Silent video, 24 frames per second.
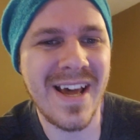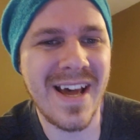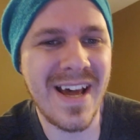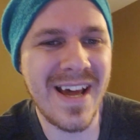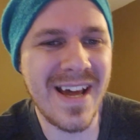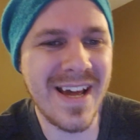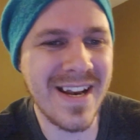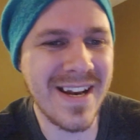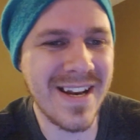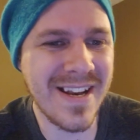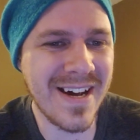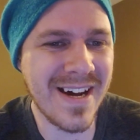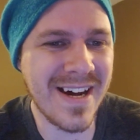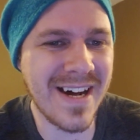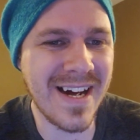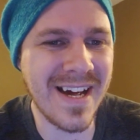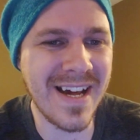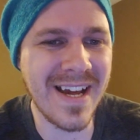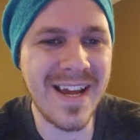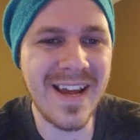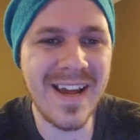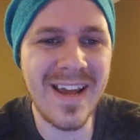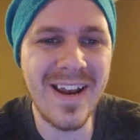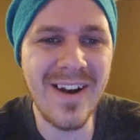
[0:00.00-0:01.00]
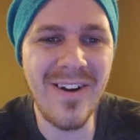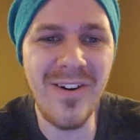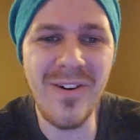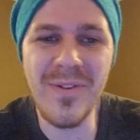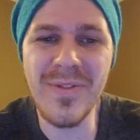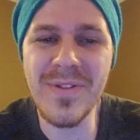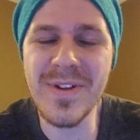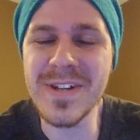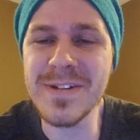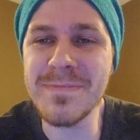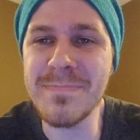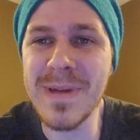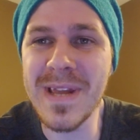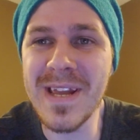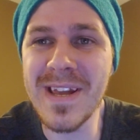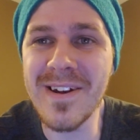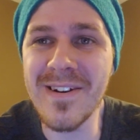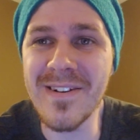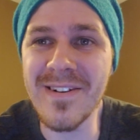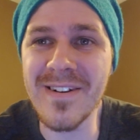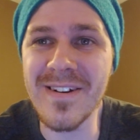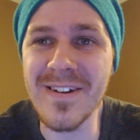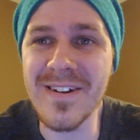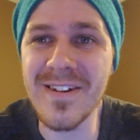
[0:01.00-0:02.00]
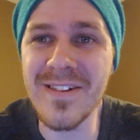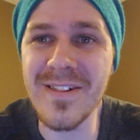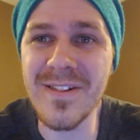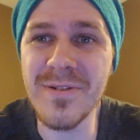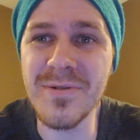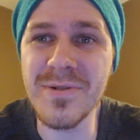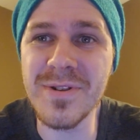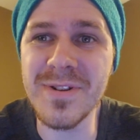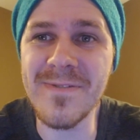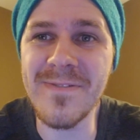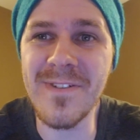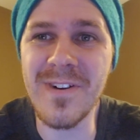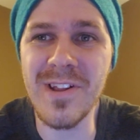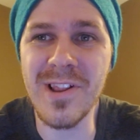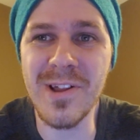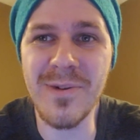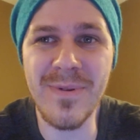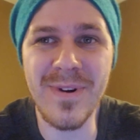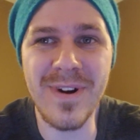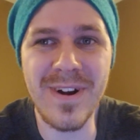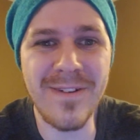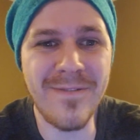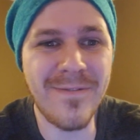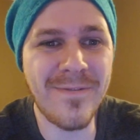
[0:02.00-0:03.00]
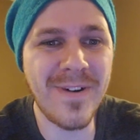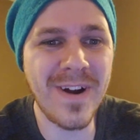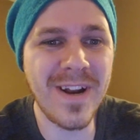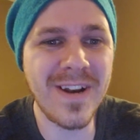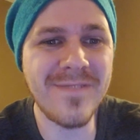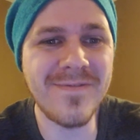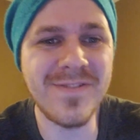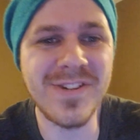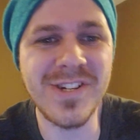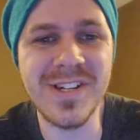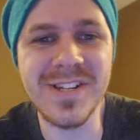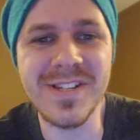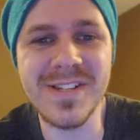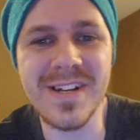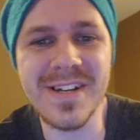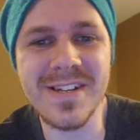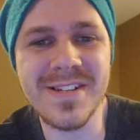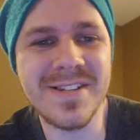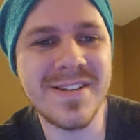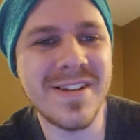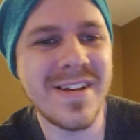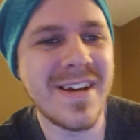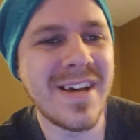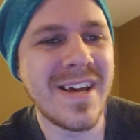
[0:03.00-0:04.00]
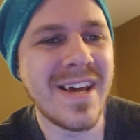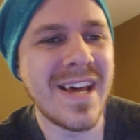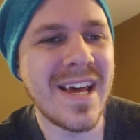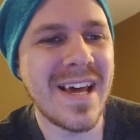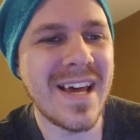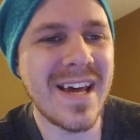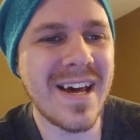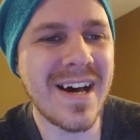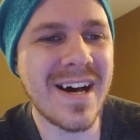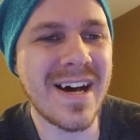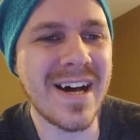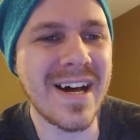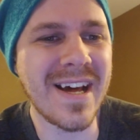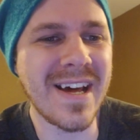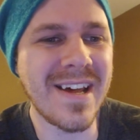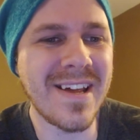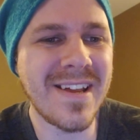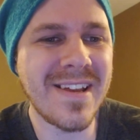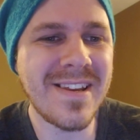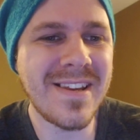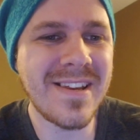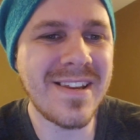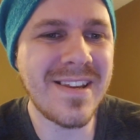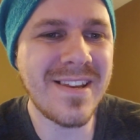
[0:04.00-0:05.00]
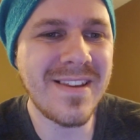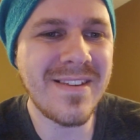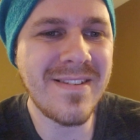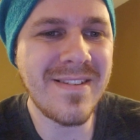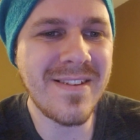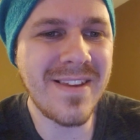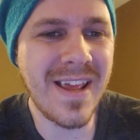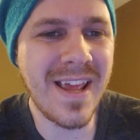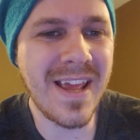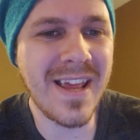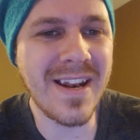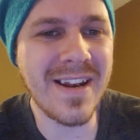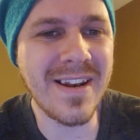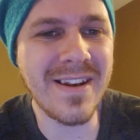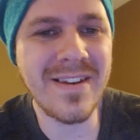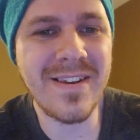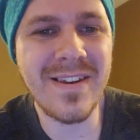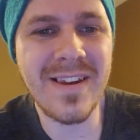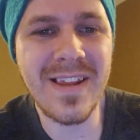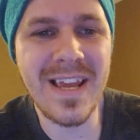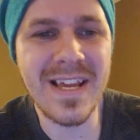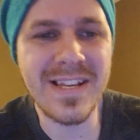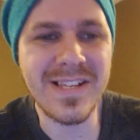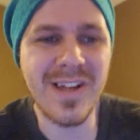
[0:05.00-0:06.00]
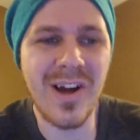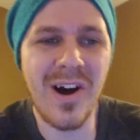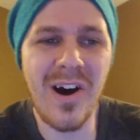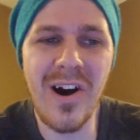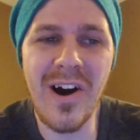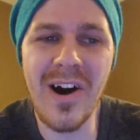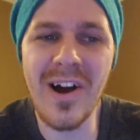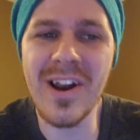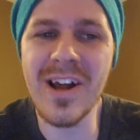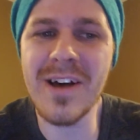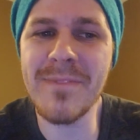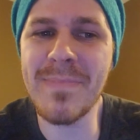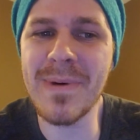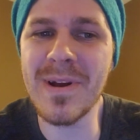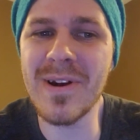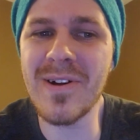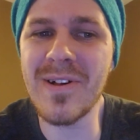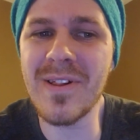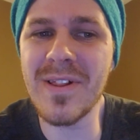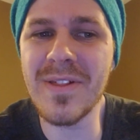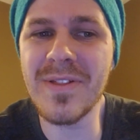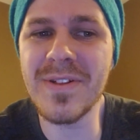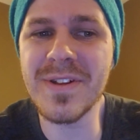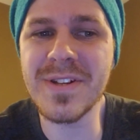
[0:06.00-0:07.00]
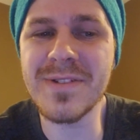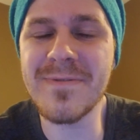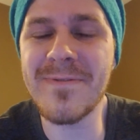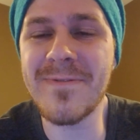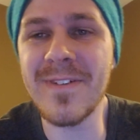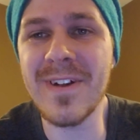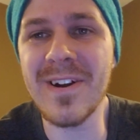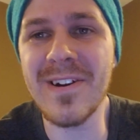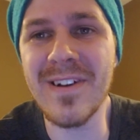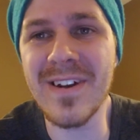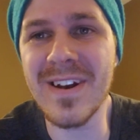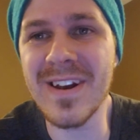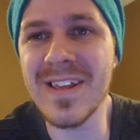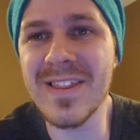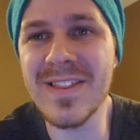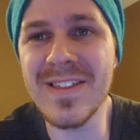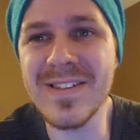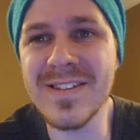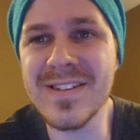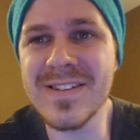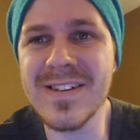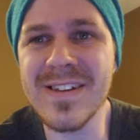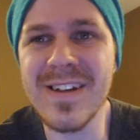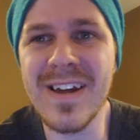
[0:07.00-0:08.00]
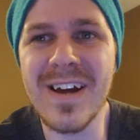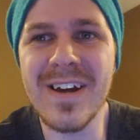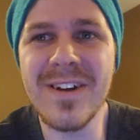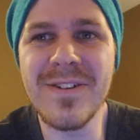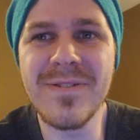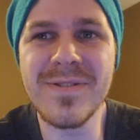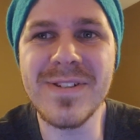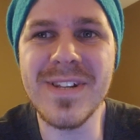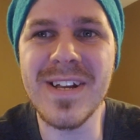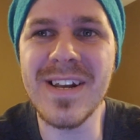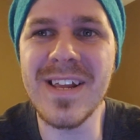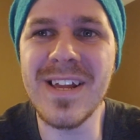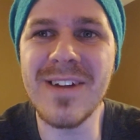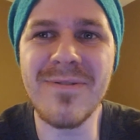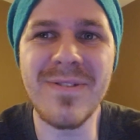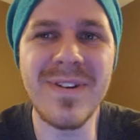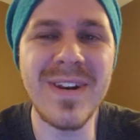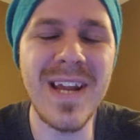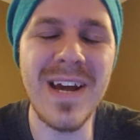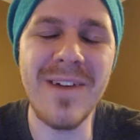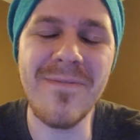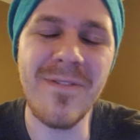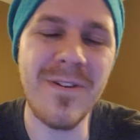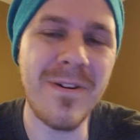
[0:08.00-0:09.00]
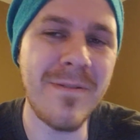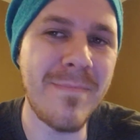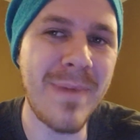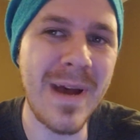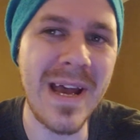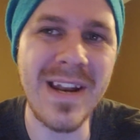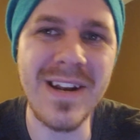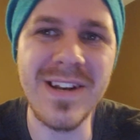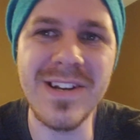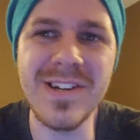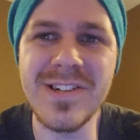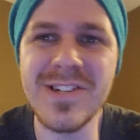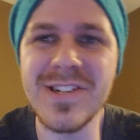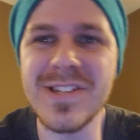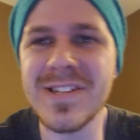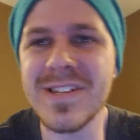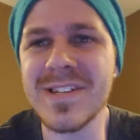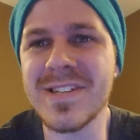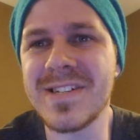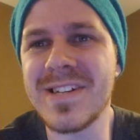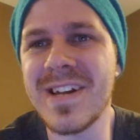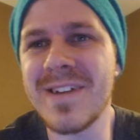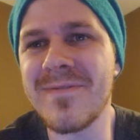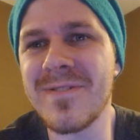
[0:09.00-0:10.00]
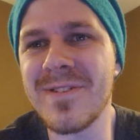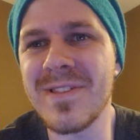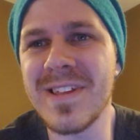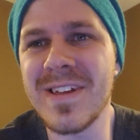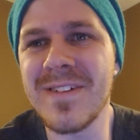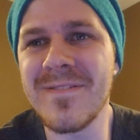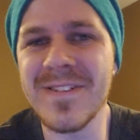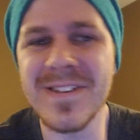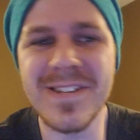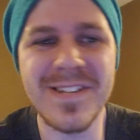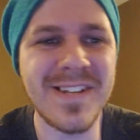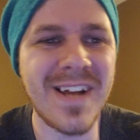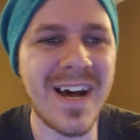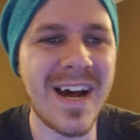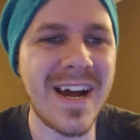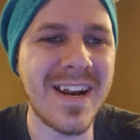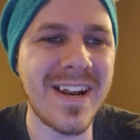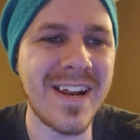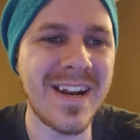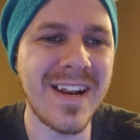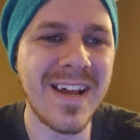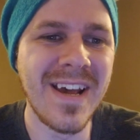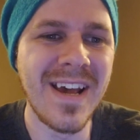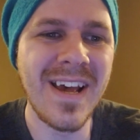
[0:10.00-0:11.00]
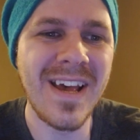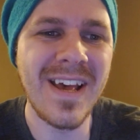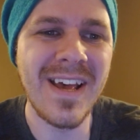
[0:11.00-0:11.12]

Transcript: And uh, in all this, Peter, a close follower and friend of Jesus, uh, in gets caught up in all of this fear. And this is a guy who said he would never abandon Jesus, never leave his side, and